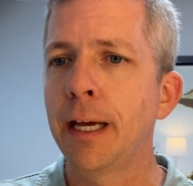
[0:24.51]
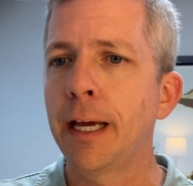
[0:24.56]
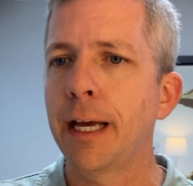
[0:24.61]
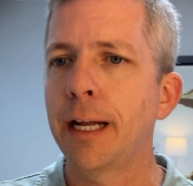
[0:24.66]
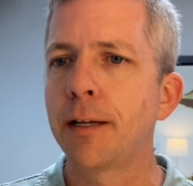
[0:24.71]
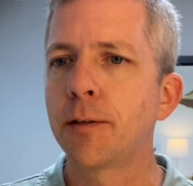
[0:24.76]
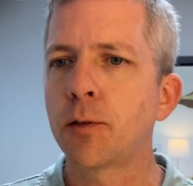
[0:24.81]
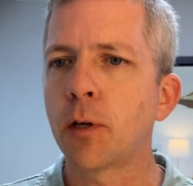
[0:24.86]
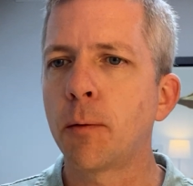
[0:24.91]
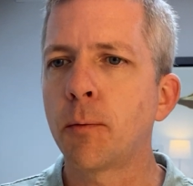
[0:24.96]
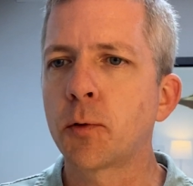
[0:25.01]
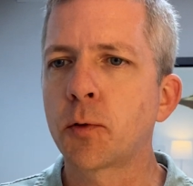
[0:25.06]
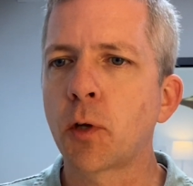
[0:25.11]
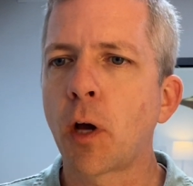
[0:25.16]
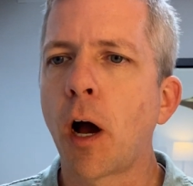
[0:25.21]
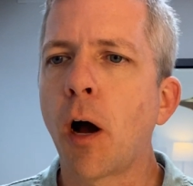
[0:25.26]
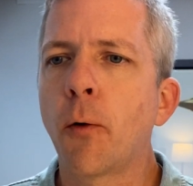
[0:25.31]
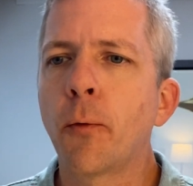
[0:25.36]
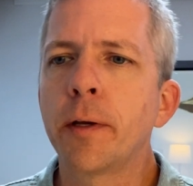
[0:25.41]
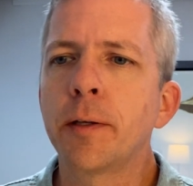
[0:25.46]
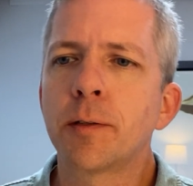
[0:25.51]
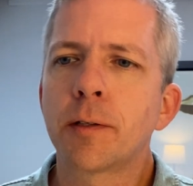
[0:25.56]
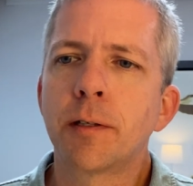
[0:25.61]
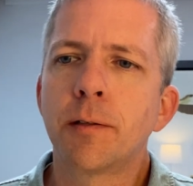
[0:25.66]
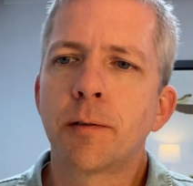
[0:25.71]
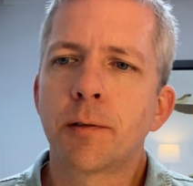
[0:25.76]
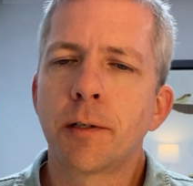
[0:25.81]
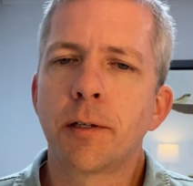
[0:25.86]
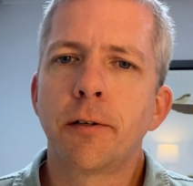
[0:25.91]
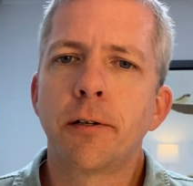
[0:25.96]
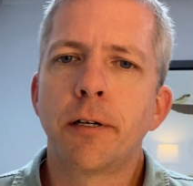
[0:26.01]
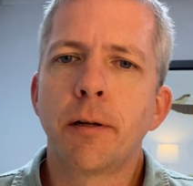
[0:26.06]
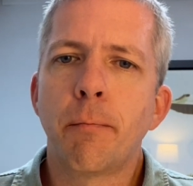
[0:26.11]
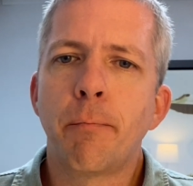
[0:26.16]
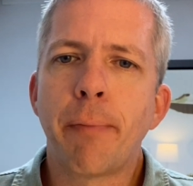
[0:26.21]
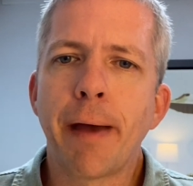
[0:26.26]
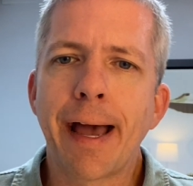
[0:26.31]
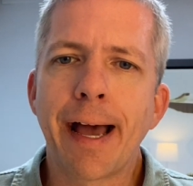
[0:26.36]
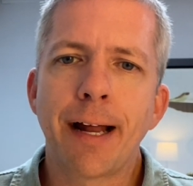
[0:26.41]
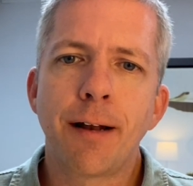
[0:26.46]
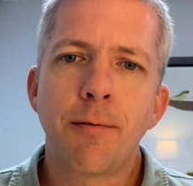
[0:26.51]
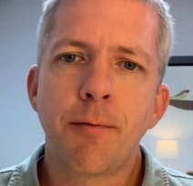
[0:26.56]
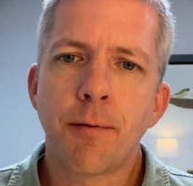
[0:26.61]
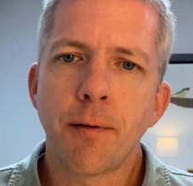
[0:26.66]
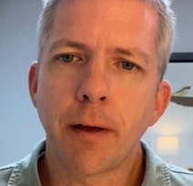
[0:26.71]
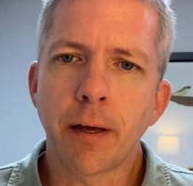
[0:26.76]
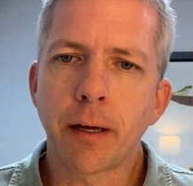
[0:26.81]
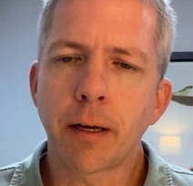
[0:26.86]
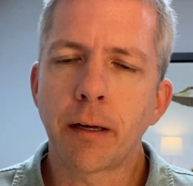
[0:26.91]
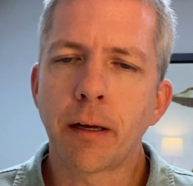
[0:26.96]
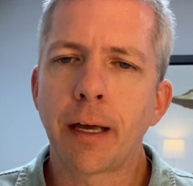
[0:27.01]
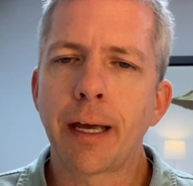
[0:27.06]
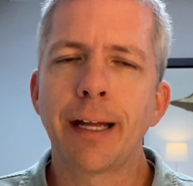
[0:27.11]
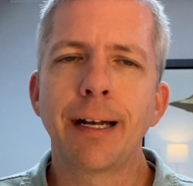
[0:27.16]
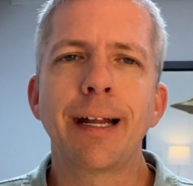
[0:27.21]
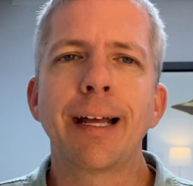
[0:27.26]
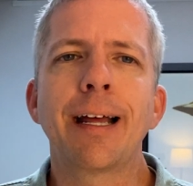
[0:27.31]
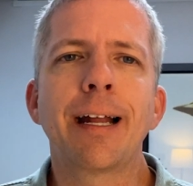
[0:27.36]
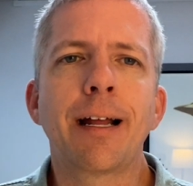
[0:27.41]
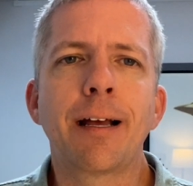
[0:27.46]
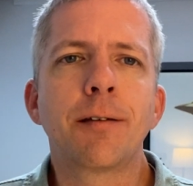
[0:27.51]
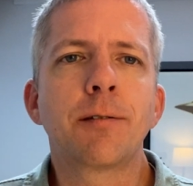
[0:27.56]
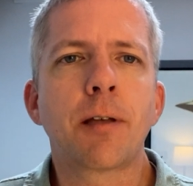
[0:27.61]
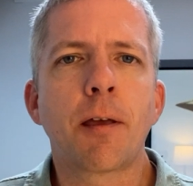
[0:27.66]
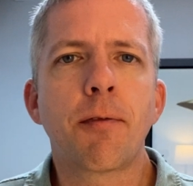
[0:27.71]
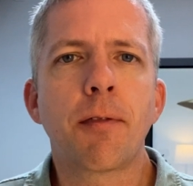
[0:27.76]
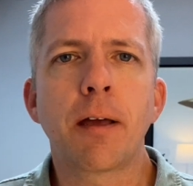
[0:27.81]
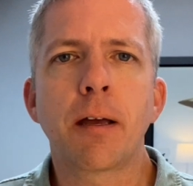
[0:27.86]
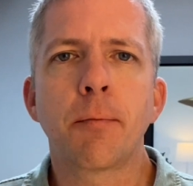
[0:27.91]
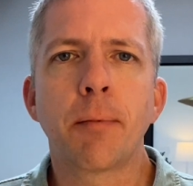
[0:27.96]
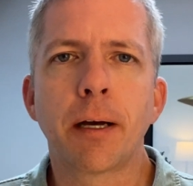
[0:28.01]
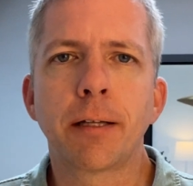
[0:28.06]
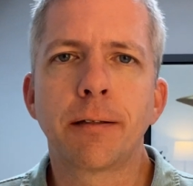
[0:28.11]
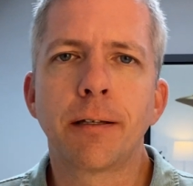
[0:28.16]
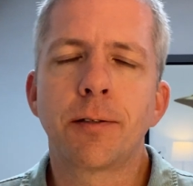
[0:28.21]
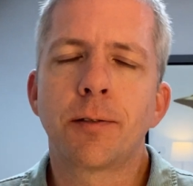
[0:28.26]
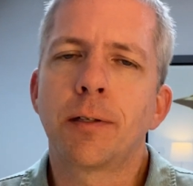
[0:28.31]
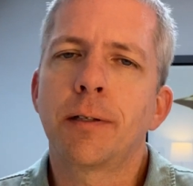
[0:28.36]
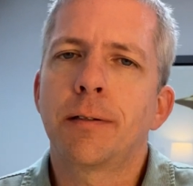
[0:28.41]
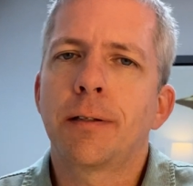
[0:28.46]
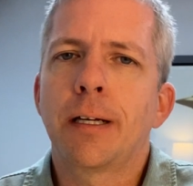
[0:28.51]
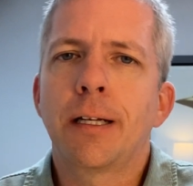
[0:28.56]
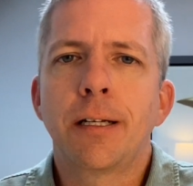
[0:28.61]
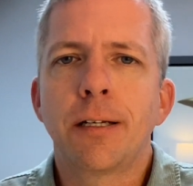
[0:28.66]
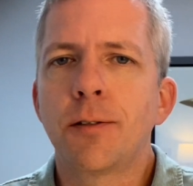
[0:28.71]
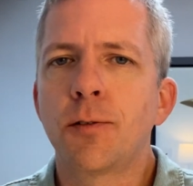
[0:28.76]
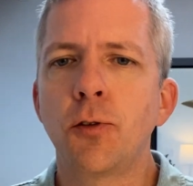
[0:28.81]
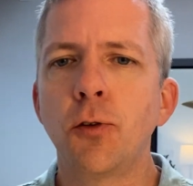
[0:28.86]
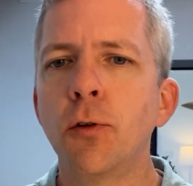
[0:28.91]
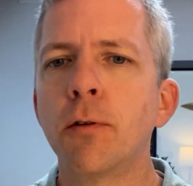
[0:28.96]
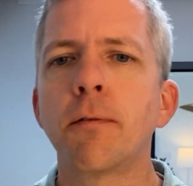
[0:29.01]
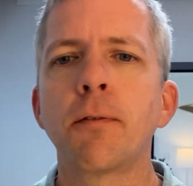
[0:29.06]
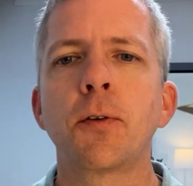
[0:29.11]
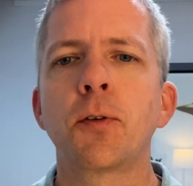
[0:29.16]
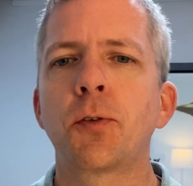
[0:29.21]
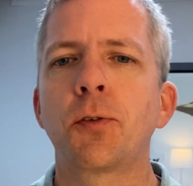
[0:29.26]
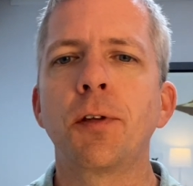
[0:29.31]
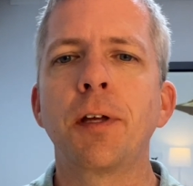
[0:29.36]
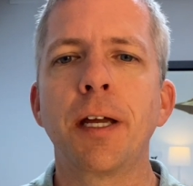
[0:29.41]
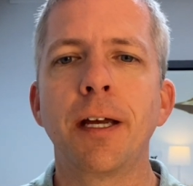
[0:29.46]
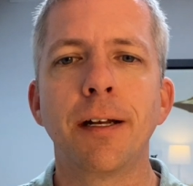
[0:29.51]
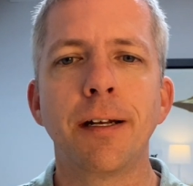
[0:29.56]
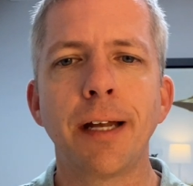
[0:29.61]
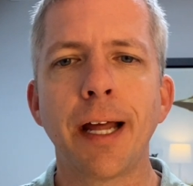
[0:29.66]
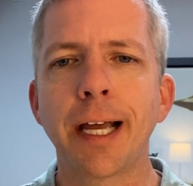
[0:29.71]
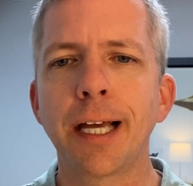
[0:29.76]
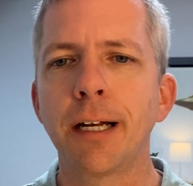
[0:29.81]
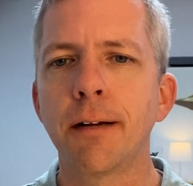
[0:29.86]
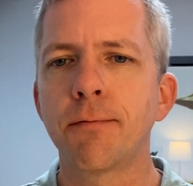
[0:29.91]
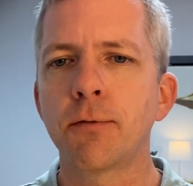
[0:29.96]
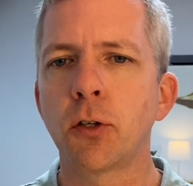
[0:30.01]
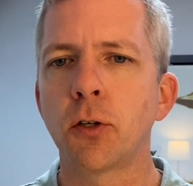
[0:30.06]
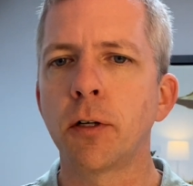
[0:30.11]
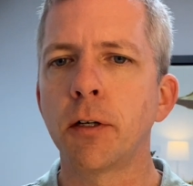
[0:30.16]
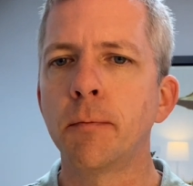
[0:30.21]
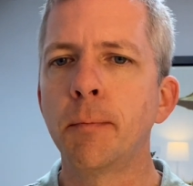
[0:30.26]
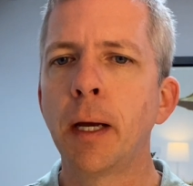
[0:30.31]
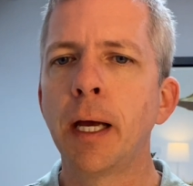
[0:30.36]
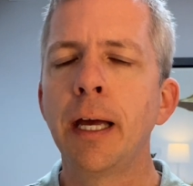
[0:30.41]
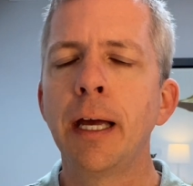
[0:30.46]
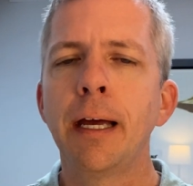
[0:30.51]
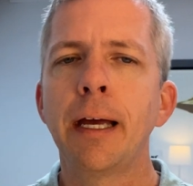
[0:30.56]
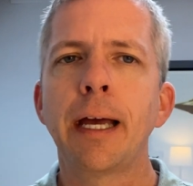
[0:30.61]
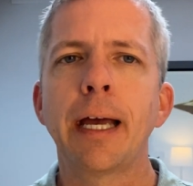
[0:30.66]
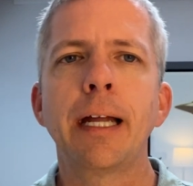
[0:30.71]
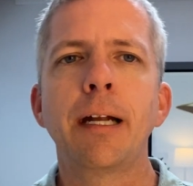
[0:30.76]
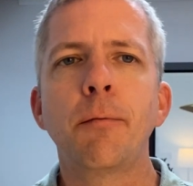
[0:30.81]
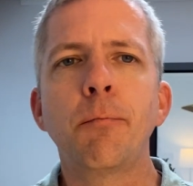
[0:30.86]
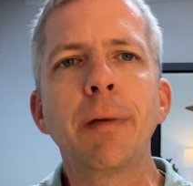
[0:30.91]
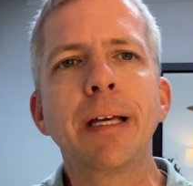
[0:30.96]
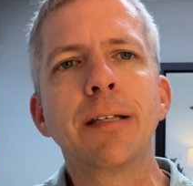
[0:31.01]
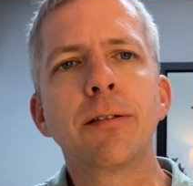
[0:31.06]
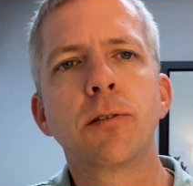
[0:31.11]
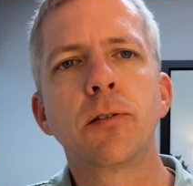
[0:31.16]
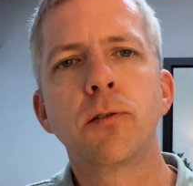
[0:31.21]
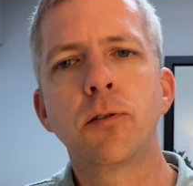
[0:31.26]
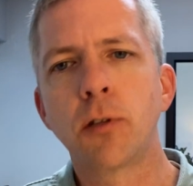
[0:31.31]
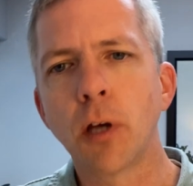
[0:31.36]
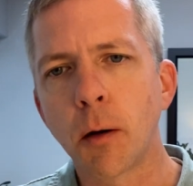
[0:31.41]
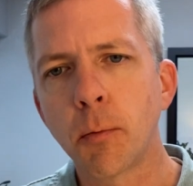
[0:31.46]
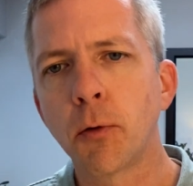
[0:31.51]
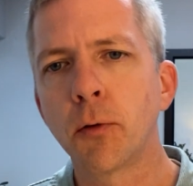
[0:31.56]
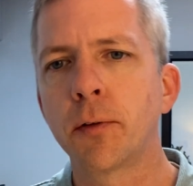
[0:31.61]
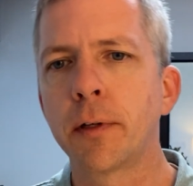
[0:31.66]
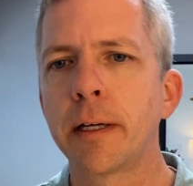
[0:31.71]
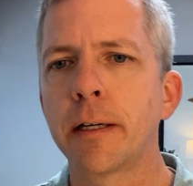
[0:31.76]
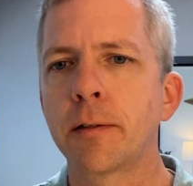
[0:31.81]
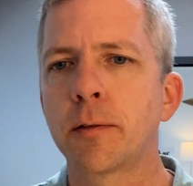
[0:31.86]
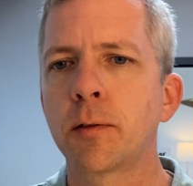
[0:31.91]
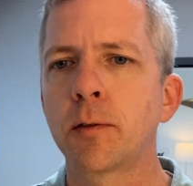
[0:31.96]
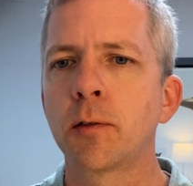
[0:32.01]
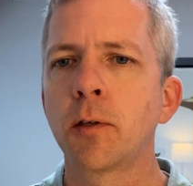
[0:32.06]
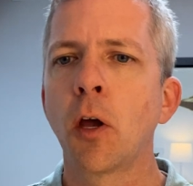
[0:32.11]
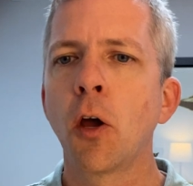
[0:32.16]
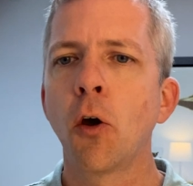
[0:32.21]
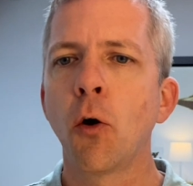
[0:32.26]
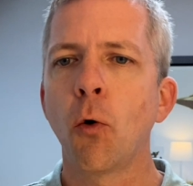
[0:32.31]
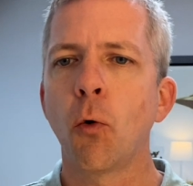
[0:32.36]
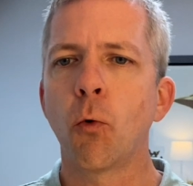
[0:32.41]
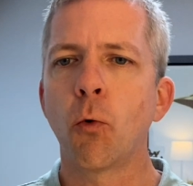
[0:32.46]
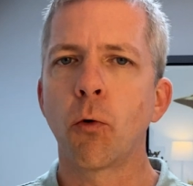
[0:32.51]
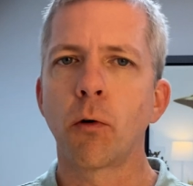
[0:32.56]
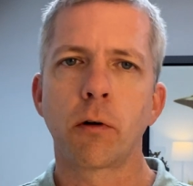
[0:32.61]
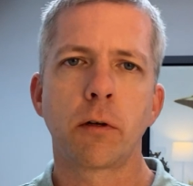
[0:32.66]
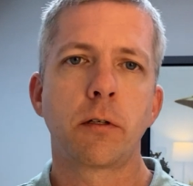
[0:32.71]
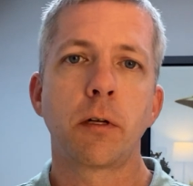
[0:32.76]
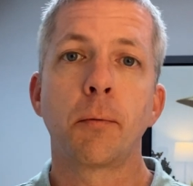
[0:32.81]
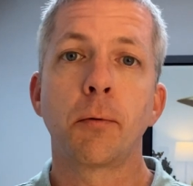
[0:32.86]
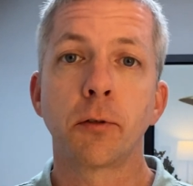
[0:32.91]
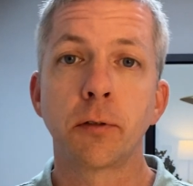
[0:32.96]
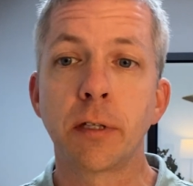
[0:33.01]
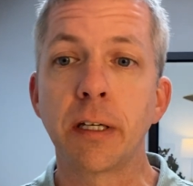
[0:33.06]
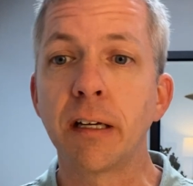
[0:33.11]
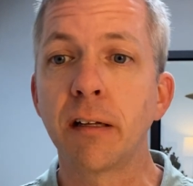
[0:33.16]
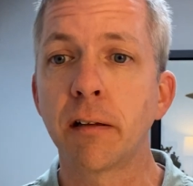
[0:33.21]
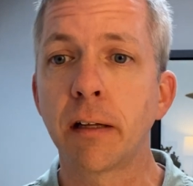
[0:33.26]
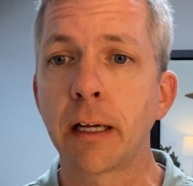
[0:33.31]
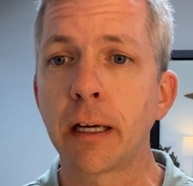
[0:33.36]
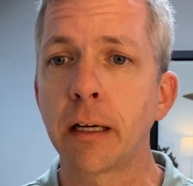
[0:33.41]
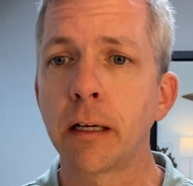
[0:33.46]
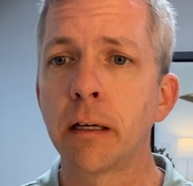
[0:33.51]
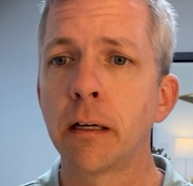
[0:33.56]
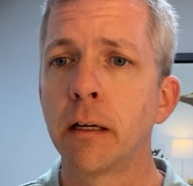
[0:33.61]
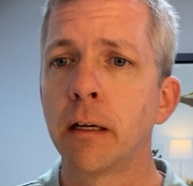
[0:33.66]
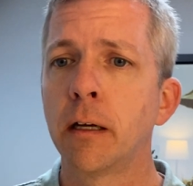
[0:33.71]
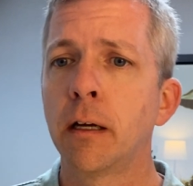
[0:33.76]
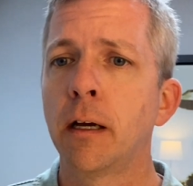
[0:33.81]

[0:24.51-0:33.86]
It is almost always considered a bad thing. And as I think about this, it is universally a negative term, and it means doubleness or double dealing.